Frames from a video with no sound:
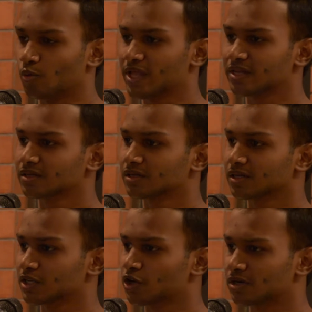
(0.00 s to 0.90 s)
When
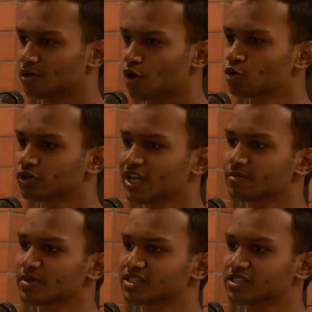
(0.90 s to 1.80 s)
your own
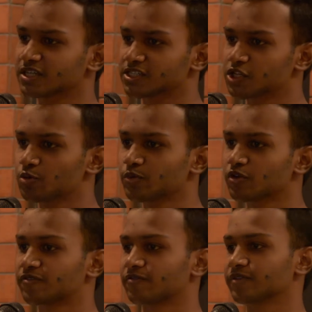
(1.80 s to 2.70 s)
demons consume
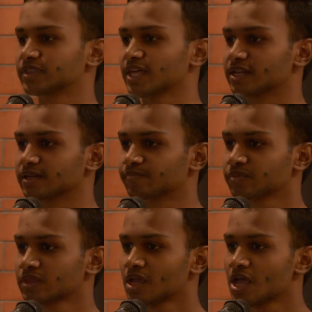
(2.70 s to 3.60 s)
you from within,
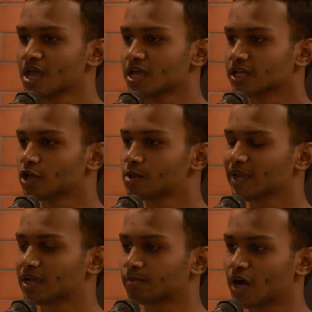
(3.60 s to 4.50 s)
you'll
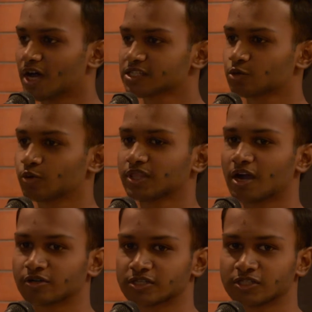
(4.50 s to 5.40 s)
become a husk
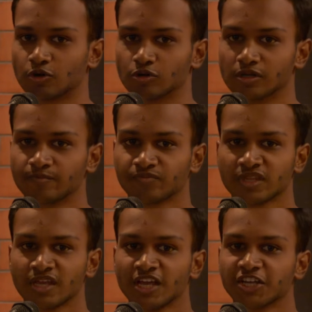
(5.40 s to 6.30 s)
without a soul.
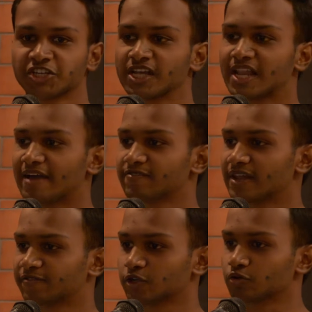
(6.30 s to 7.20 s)
She'll have
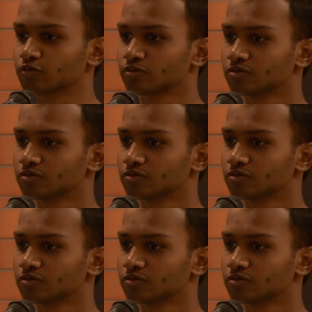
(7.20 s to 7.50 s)
left you.